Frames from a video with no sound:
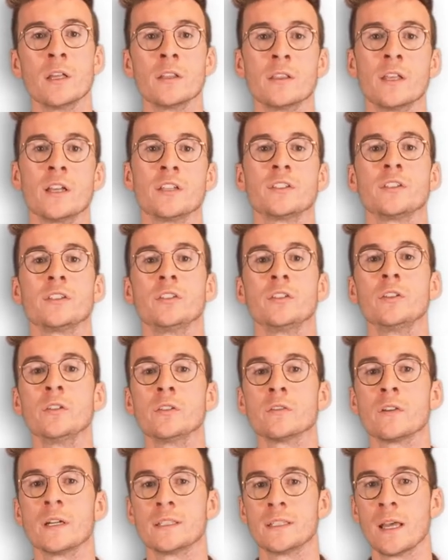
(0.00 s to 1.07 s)
Thus,
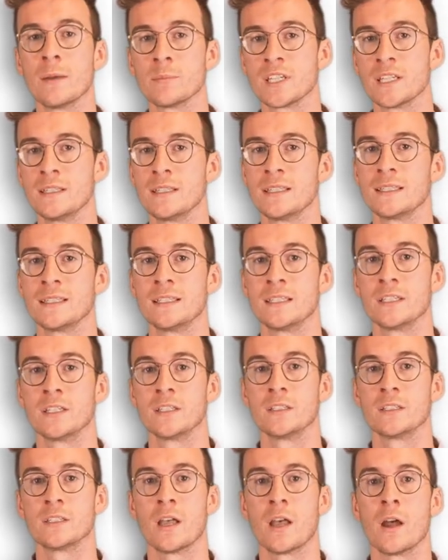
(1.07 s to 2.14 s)
user adoption
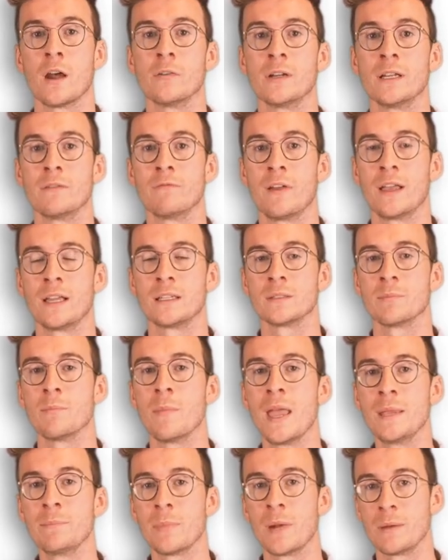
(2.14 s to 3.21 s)
decisions are in effect
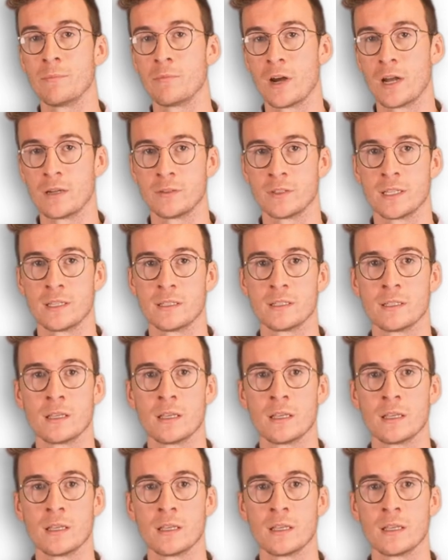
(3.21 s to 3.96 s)
made by browsers.